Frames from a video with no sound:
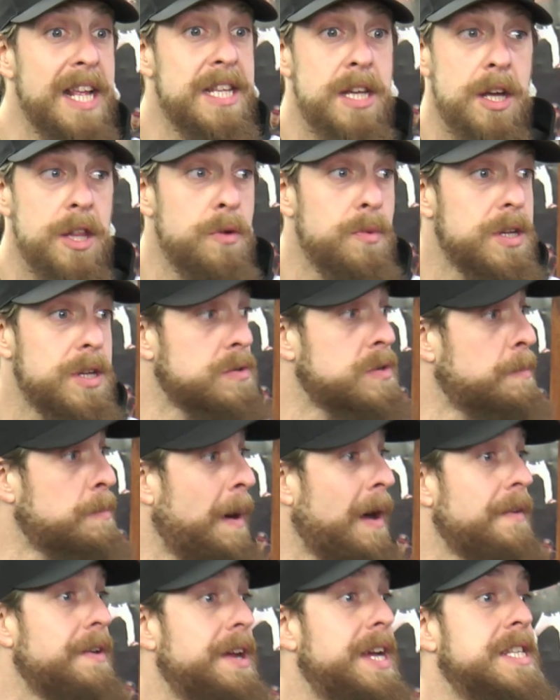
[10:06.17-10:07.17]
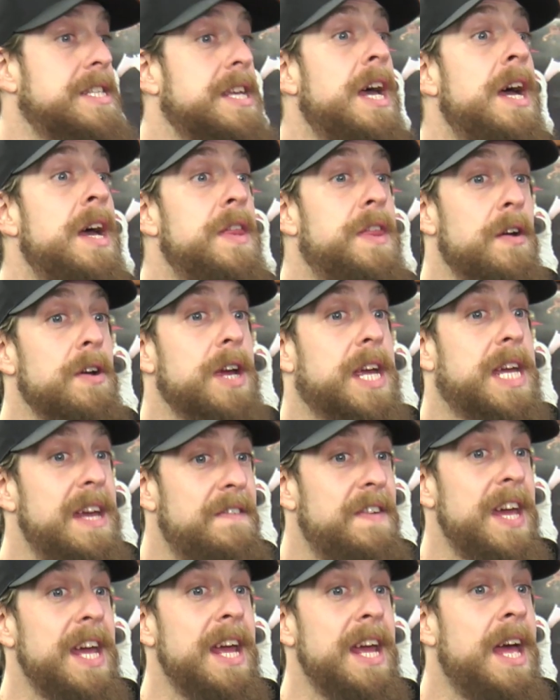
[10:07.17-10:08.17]
the other interesting part is they're
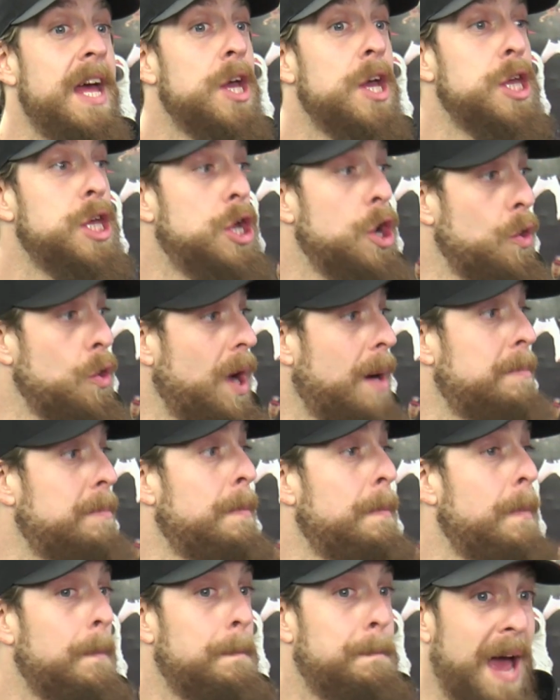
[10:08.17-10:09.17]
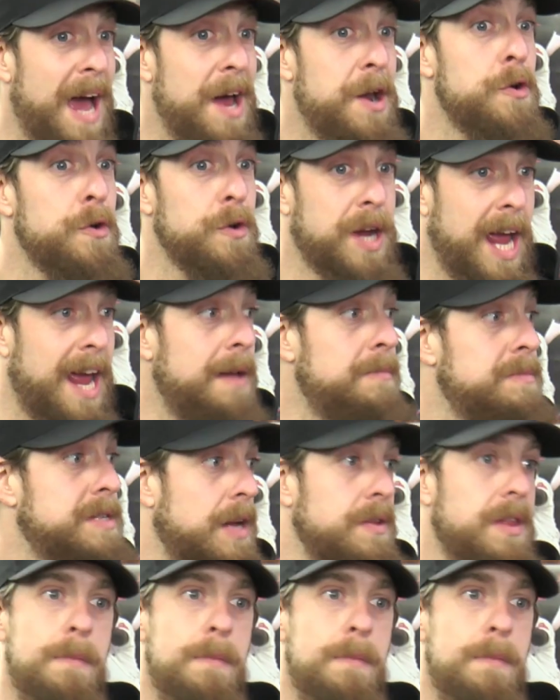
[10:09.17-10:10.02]
giving Europe better games now.